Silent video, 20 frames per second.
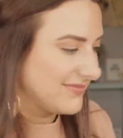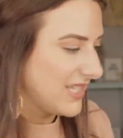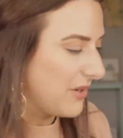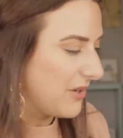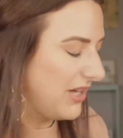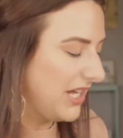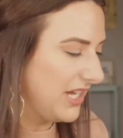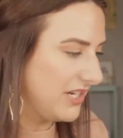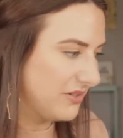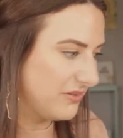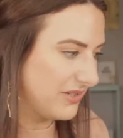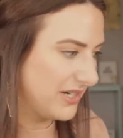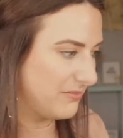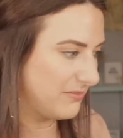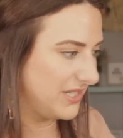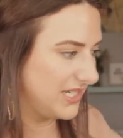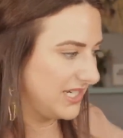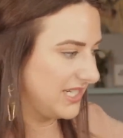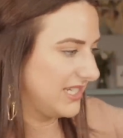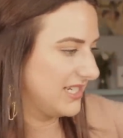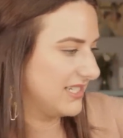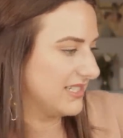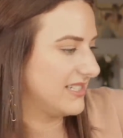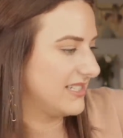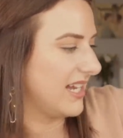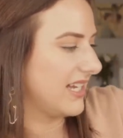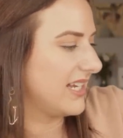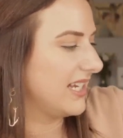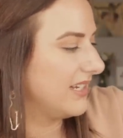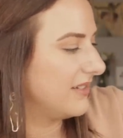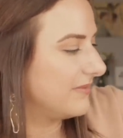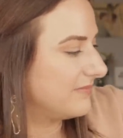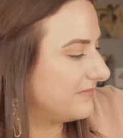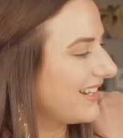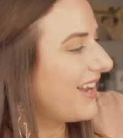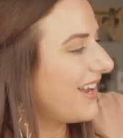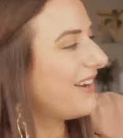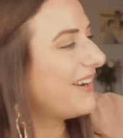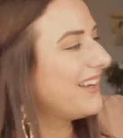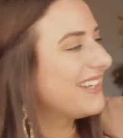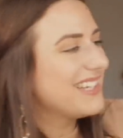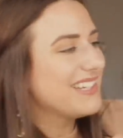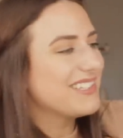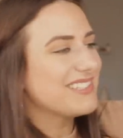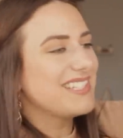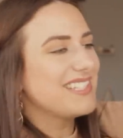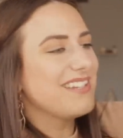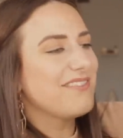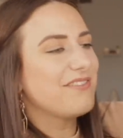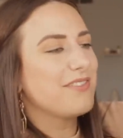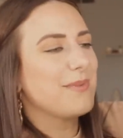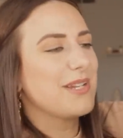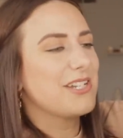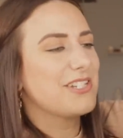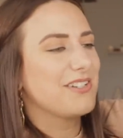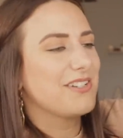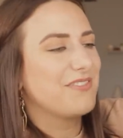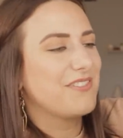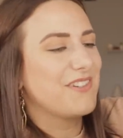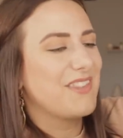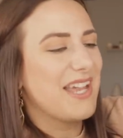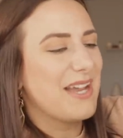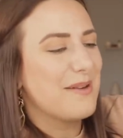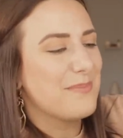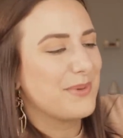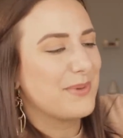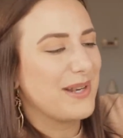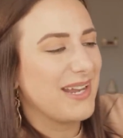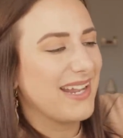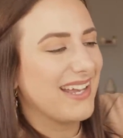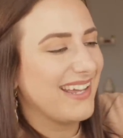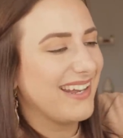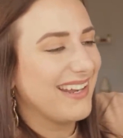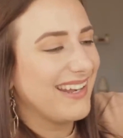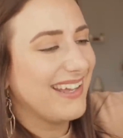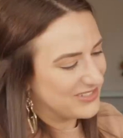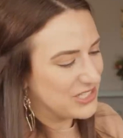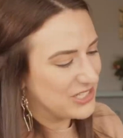I know what I'm eating in a second. Uh, and here's the information for that brand.